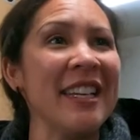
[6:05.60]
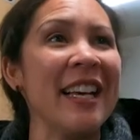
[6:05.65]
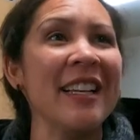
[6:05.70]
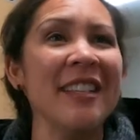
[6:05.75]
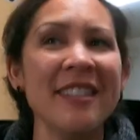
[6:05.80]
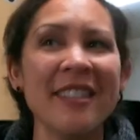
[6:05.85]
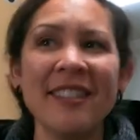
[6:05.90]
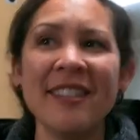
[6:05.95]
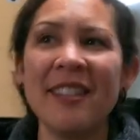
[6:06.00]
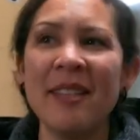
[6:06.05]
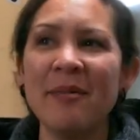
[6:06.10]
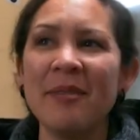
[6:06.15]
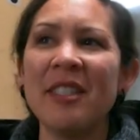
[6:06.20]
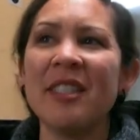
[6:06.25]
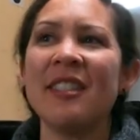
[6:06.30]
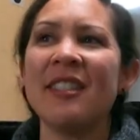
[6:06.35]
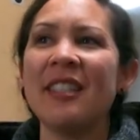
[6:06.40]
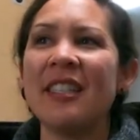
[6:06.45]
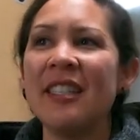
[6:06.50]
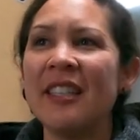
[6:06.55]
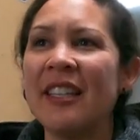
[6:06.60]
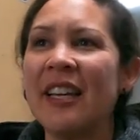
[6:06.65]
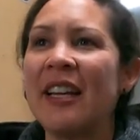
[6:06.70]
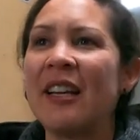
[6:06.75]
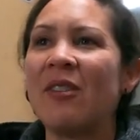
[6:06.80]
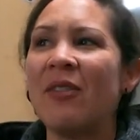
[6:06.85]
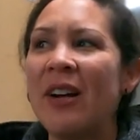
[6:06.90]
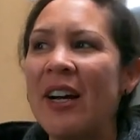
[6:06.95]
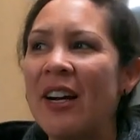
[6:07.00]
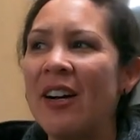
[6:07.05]
it challenges them to see
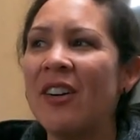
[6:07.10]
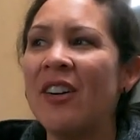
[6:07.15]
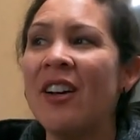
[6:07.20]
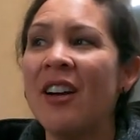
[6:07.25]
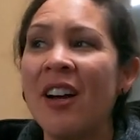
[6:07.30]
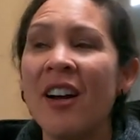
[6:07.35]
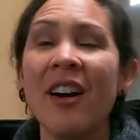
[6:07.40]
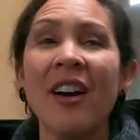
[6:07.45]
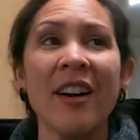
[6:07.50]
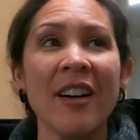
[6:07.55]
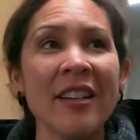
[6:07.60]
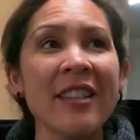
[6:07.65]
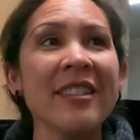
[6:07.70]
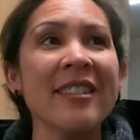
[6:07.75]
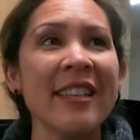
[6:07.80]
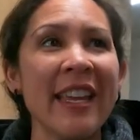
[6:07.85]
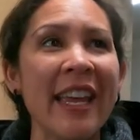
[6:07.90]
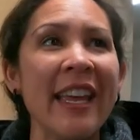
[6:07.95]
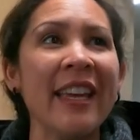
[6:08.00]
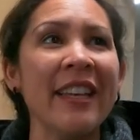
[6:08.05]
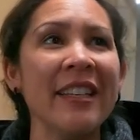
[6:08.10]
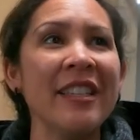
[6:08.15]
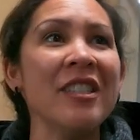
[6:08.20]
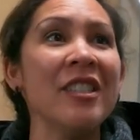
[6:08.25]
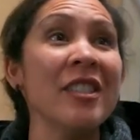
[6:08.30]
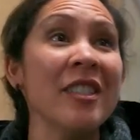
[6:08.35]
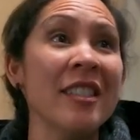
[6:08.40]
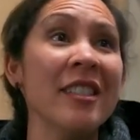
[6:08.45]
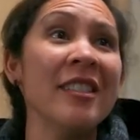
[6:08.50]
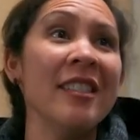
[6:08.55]
like, wow, artists can
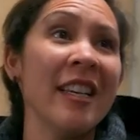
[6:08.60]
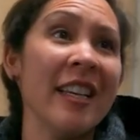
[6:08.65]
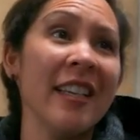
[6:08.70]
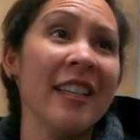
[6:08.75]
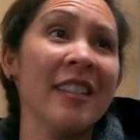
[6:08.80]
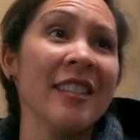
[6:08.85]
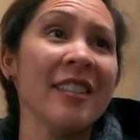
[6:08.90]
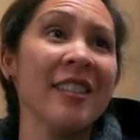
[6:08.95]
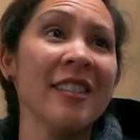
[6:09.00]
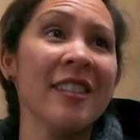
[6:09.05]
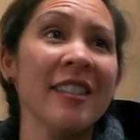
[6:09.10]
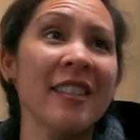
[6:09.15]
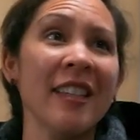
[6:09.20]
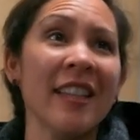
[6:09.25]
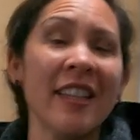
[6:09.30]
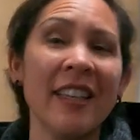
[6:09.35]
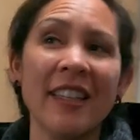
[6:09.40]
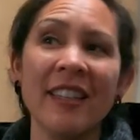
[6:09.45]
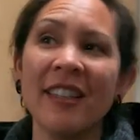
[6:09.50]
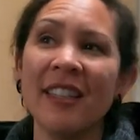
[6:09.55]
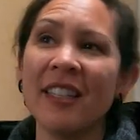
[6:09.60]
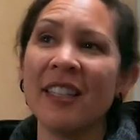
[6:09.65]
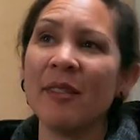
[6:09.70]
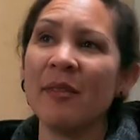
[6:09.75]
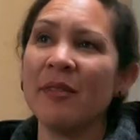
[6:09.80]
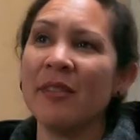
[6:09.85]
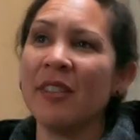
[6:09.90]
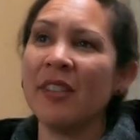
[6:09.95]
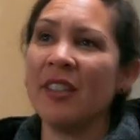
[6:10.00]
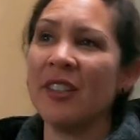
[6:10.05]
and should change. I
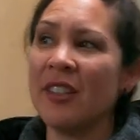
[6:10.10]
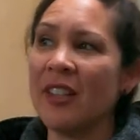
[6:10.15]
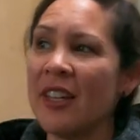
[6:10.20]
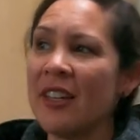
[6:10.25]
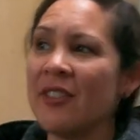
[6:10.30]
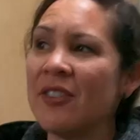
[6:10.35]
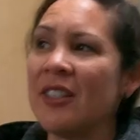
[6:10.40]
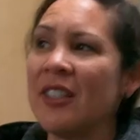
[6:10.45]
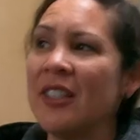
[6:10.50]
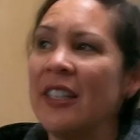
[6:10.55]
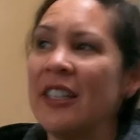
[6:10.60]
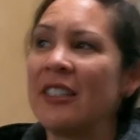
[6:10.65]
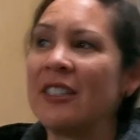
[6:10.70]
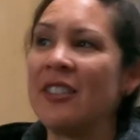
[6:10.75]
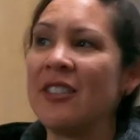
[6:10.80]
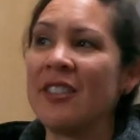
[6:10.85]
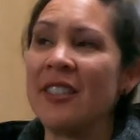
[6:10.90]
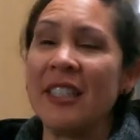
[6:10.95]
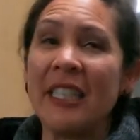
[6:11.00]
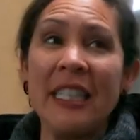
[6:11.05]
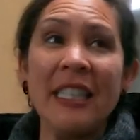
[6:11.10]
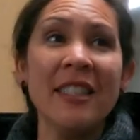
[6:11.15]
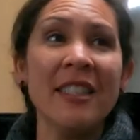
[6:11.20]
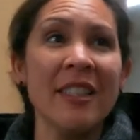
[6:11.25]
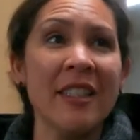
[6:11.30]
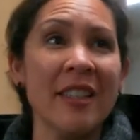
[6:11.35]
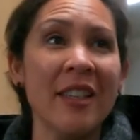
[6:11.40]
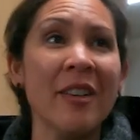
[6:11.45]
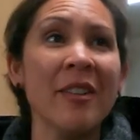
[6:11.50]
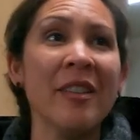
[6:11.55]
think a lot of collectors need
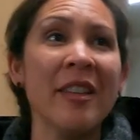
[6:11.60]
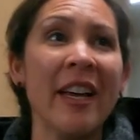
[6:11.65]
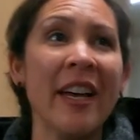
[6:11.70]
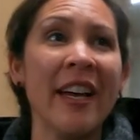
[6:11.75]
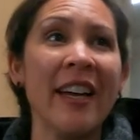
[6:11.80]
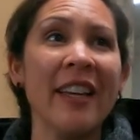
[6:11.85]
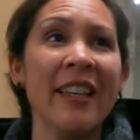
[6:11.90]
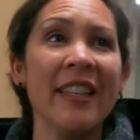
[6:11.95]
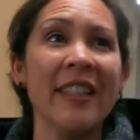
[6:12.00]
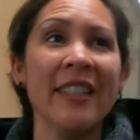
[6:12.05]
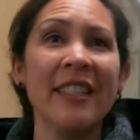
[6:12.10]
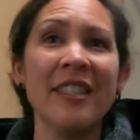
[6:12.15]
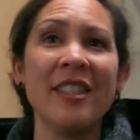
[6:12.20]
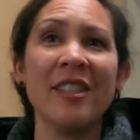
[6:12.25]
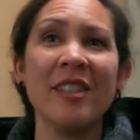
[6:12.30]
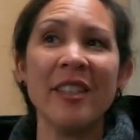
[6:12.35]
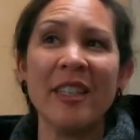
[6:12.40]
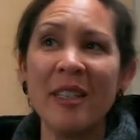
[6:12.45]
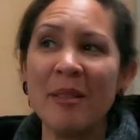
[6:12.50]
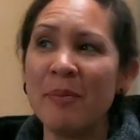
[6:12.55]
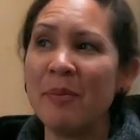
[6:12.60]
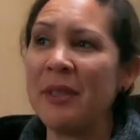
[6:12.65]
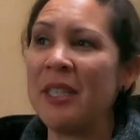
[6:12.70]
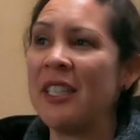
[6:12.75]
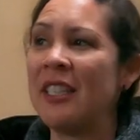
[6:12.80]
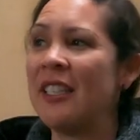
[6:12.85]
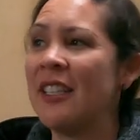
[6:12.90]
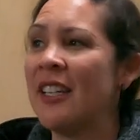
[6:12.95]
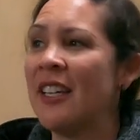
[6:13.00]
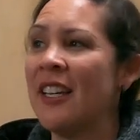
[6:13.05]
to know that, and it shouldn't
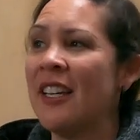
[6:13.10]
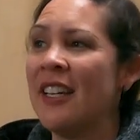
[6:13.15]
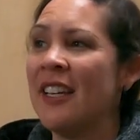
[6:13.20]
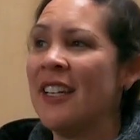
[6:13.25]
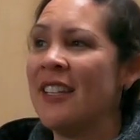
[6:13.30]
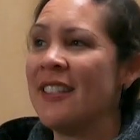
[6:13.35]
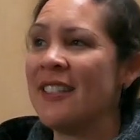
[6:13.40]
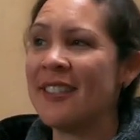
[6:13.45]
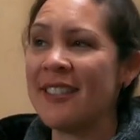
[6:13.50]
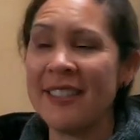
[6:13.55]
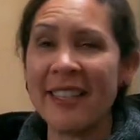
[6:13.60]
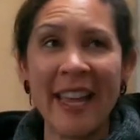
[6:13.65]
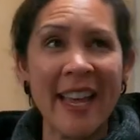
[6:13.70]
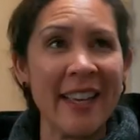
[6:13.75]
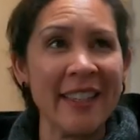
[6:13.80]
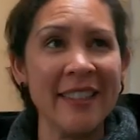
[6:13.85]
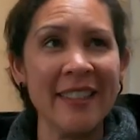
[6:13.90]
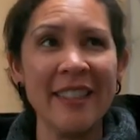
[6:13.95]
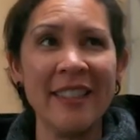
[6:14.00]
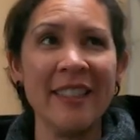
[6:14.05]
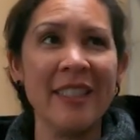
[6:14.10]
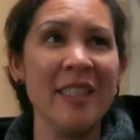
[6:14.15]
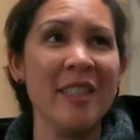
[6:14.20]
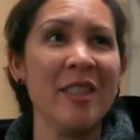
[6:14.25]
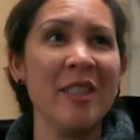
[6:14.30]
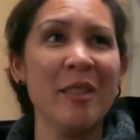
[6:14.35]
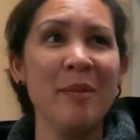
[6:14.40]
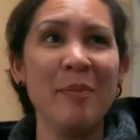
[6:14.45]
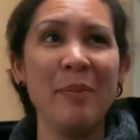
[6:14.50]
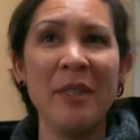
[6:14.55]
be stagnant.
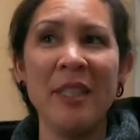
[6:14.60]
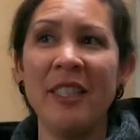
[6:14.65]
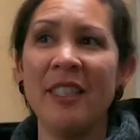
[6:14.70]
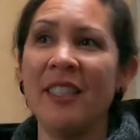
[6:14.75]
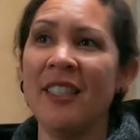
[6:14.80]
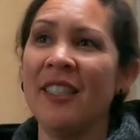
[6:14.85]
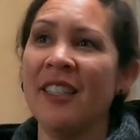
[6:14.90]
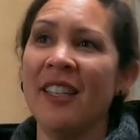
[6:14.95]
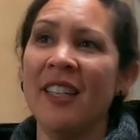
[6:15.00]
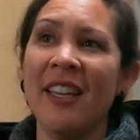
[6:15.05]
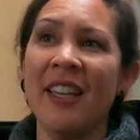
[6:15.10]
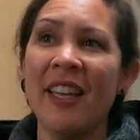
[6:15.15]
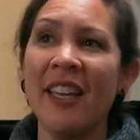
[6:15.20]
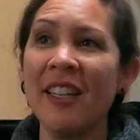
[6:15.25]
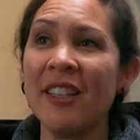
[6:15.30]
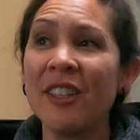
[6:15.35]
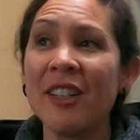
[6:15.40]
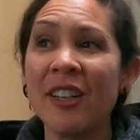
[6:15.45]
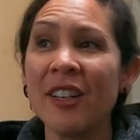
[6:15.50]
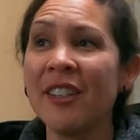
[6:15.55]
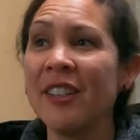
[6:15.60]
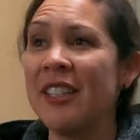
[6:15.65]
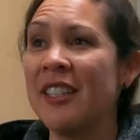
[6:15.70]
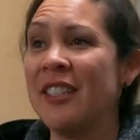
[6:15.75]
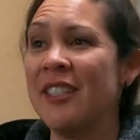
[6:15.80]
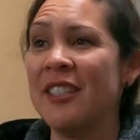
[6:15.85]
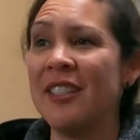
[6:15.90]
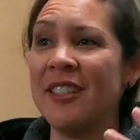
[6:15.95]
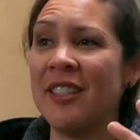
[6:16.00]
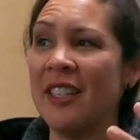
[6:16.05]
It should be
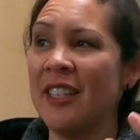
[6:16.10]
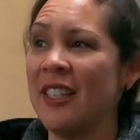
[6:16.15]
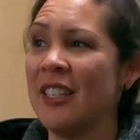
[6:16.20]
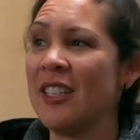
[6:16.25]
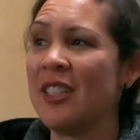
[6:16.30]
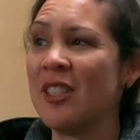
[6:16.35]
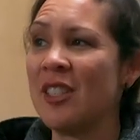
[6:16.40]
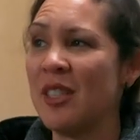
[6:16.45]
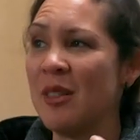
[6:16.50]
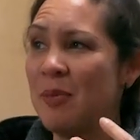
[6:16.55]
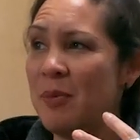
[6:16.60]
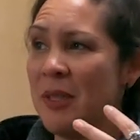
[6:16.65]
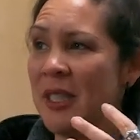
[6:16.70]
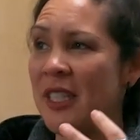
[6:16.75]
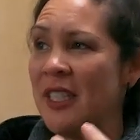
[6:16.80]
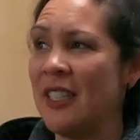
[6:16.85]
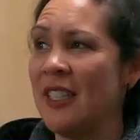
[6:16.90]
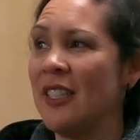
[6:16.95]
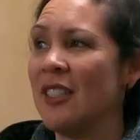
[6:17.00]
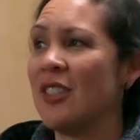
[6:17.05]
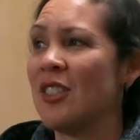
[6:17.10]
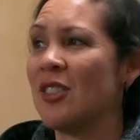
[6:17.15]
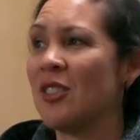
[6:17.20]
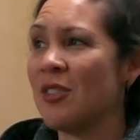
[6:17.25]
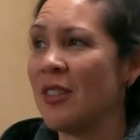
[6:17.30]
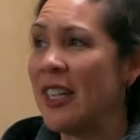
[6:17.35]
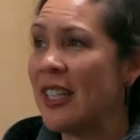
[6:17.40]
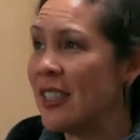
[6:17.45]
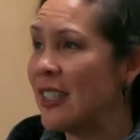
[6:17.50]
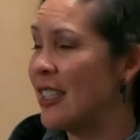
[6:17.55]
encouraged and it should be
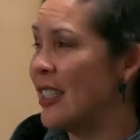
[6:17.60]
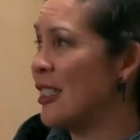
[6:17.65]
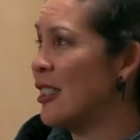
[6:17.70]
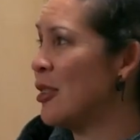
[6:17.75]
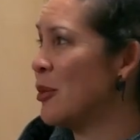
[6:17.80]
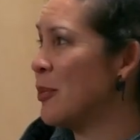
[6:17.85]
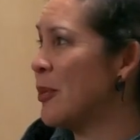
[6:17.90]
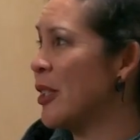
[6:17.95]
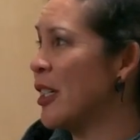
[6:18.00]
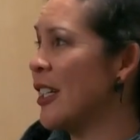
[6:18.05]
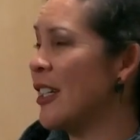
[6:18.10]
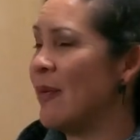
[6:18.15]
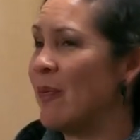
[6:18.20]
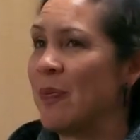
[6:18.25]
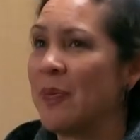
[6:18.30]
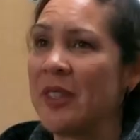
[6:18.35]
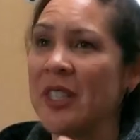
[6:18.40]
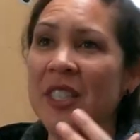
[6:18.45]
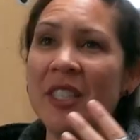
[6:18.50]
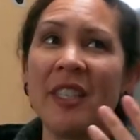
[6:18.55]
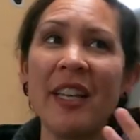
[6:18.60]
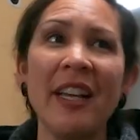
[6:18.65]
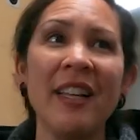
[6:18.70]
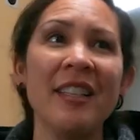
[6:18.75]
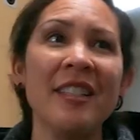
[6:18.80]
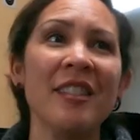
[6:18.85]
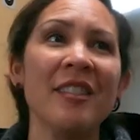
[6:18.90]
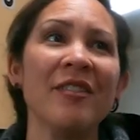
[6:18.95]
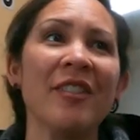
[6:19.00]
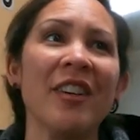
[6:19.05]
strengthened. But the
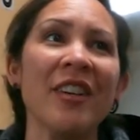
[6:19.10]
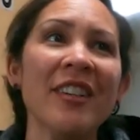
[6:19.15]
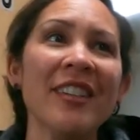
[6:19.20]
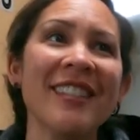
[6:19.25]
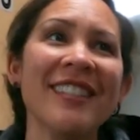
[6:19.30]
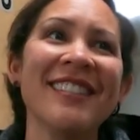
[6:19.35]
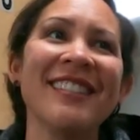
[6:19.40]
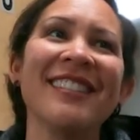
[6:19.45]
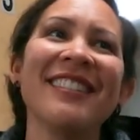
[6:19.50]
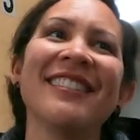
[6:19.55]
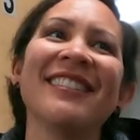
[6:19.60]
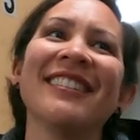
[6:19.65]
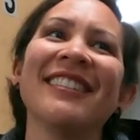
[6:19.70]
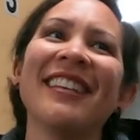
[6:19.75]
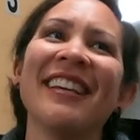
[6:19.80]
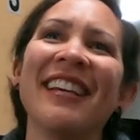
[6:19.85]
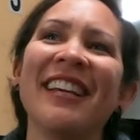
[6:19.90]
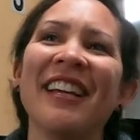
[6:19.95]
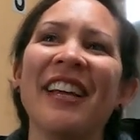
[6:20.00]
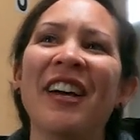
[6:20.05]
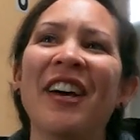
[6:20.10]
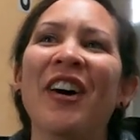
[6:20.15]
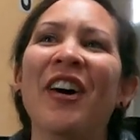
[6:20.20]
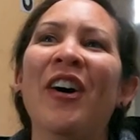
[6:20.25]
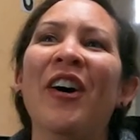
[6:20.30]
challenge of artists is like,